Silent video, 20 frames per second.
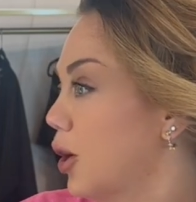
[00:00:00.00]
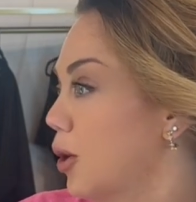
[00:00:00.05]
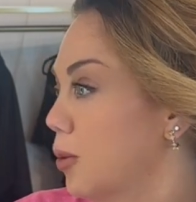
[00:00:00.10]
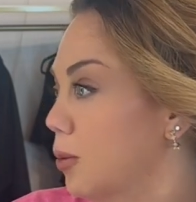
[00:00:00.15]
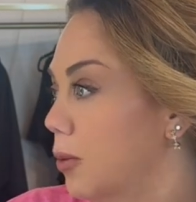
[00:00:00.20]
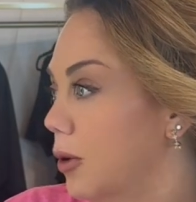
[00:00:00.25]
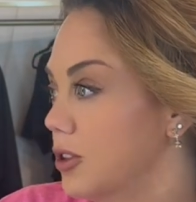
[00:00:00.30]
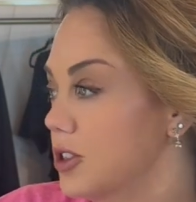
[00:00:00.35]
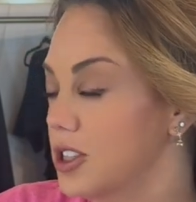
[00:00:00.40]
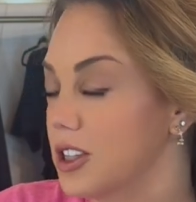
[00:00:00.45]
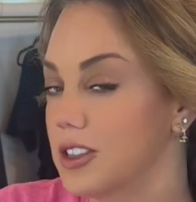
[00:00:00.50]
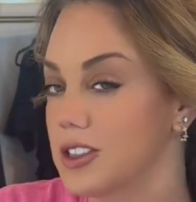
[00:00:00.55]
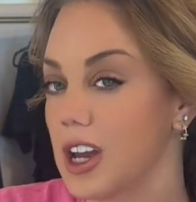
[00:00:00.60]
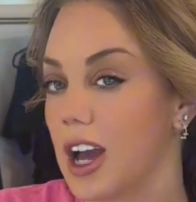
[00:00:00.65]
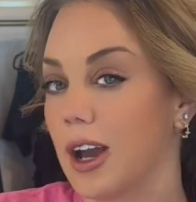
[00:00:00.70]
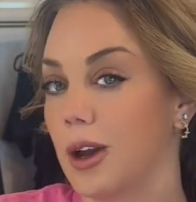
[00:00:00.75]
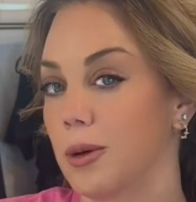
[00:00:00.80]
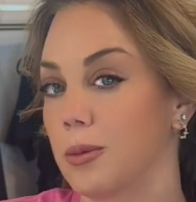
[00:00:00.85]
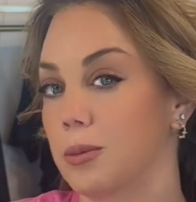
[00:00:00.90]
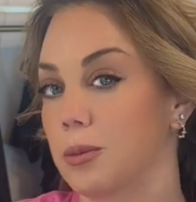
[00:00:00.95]
Most of the
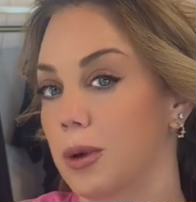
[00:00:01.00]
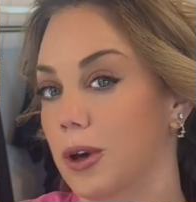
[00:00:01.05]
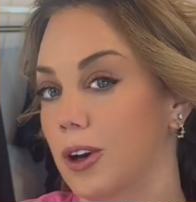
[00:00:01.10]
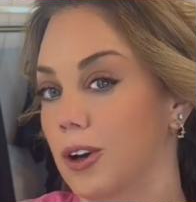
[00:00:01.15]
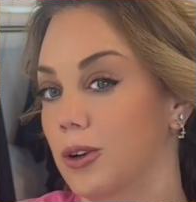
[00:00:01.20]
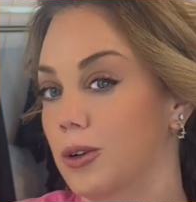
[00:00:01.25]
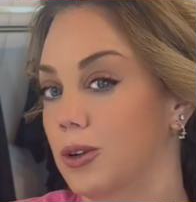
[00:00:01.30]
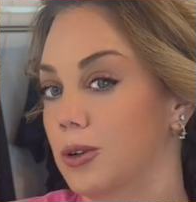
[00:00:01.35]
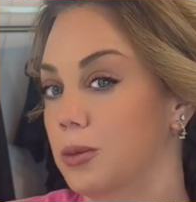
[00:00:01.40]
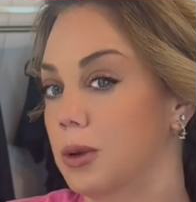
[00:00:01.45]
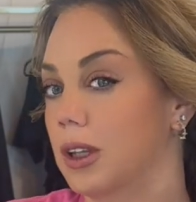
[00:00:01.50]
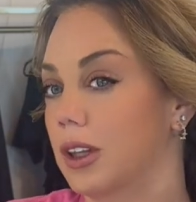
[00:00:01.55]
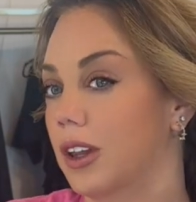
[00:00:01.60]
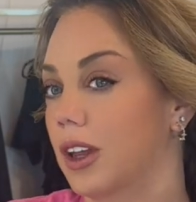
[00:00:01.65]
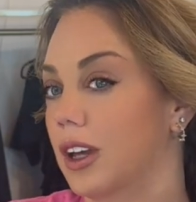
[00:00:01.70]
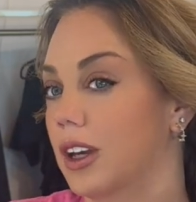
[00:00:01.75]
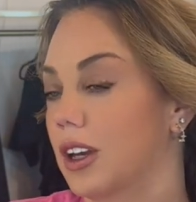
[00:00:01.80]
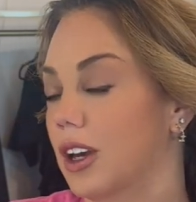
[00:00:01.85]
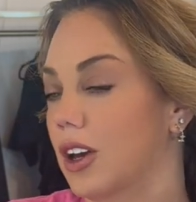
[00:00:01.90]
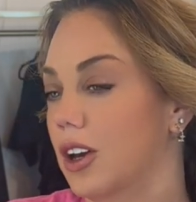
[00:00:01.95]
time, Bo will be
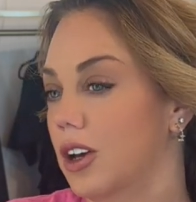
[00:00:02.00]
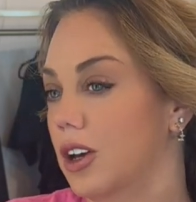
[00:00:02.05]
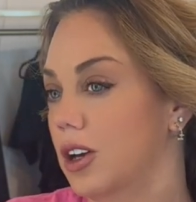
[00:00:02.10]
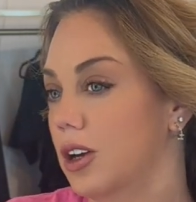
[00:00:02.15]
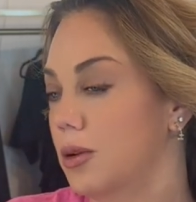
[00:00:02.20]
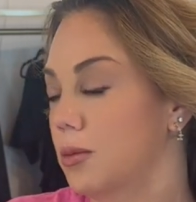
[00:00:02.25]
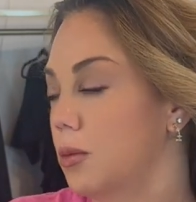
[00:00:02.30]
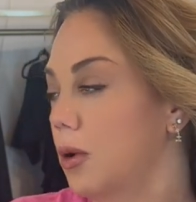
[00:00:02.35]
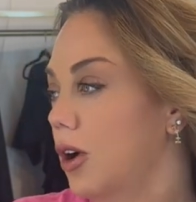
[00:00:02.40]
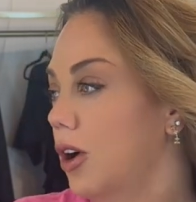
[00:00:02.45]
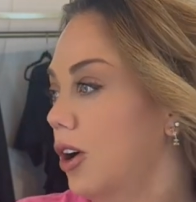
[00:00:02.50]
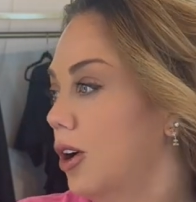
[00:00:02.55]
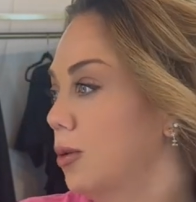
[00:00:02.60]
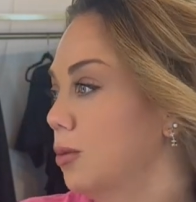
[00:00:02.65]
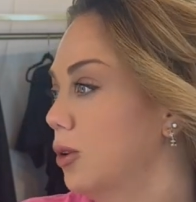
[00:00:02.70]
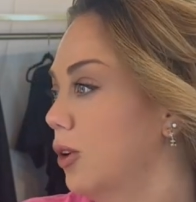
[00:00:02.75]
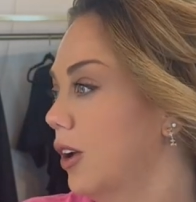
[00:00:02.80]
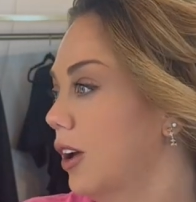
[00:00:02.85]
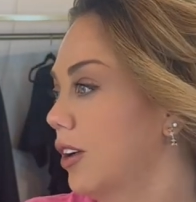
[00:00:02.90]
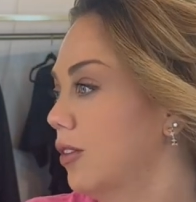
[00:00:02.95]
like, Mom,
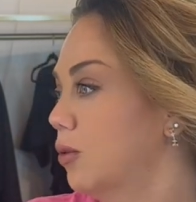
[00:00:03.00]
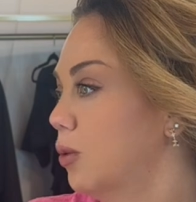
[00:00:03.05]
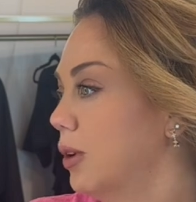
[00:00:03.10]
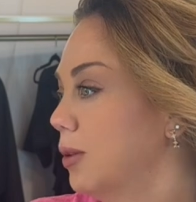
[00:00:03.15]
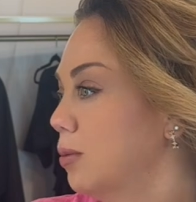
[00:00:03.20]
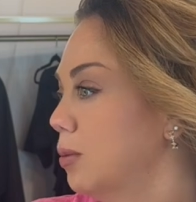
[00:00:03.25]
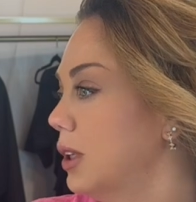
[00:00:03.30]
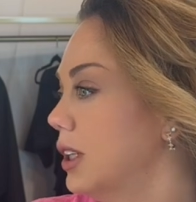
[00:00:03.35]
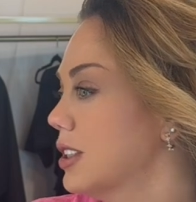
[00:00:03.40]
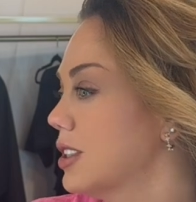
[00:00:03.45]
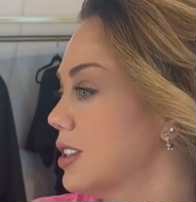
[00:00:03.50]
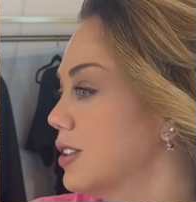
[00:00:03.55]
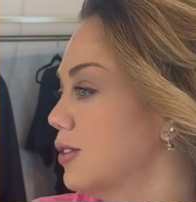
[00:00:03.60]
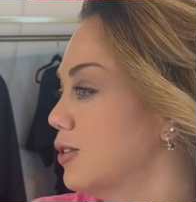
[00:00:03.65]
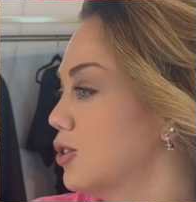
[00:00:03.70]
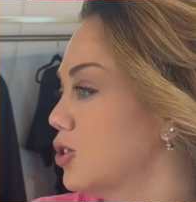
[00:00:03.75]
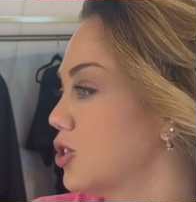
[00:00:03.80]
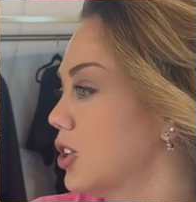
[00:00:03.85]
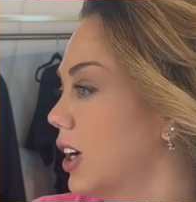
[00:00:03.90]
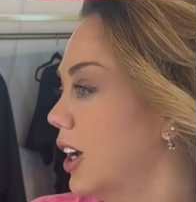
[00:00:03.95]
you have one piece of
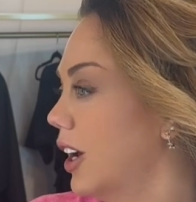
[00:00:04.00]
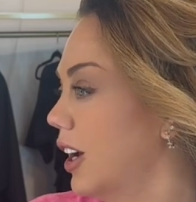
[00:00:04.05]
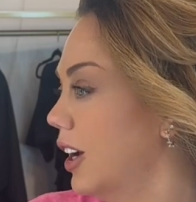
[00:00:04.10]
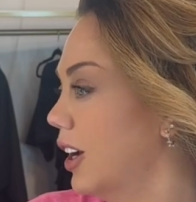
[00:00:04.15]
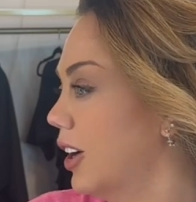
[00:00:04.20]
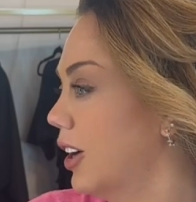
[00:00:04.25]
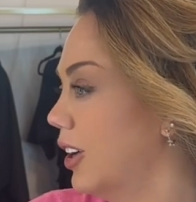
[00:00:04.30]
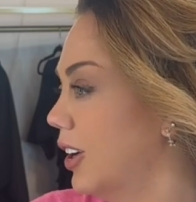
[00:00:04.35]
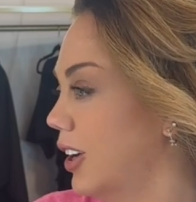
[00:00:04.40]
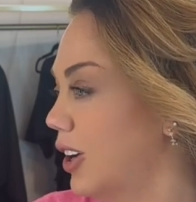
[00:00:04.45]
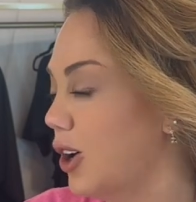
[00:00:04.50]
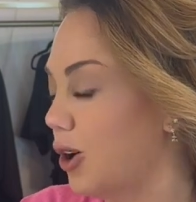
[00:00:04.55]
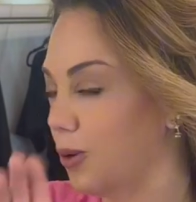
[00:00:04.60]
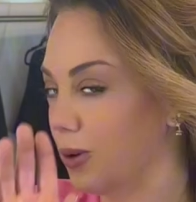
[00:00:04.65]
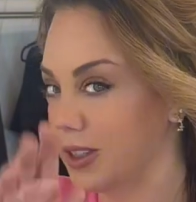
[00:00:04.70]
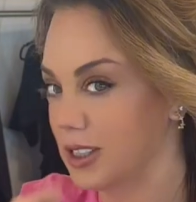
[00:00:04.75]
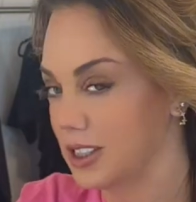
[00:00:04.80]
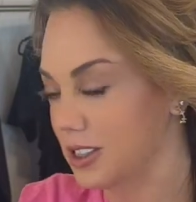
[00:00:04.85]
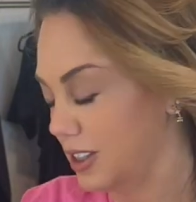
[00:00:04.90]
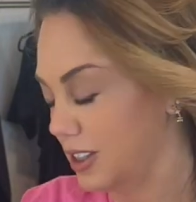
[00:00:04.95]
straight hair. He's always